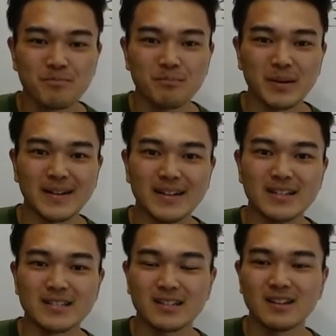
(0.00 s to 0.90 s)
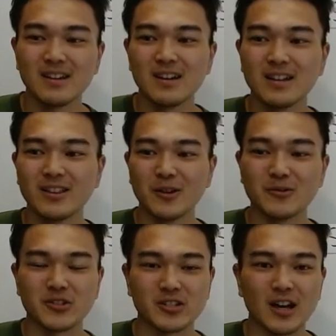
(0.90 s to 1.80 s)
because
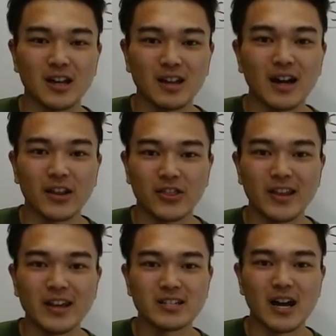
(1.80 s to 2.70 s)
there's just a lot of things